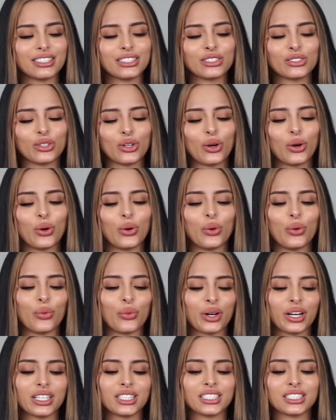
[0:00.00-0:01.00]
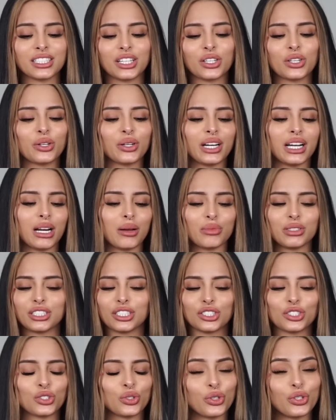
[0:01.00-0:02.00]
So we're just gonna go ahead. I'm gonna
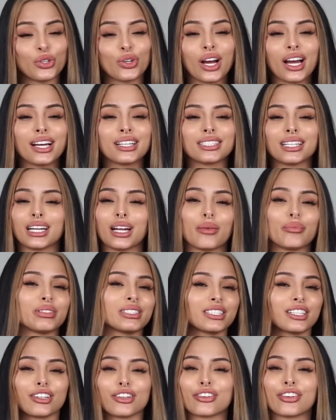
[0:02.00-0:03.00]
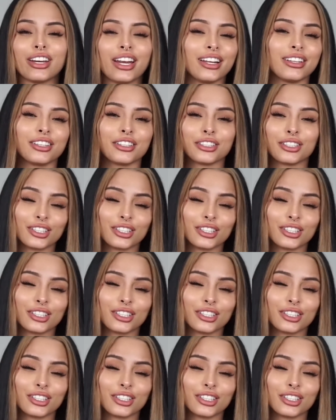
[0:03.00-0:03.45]
just show you guys and I'm just gonna create the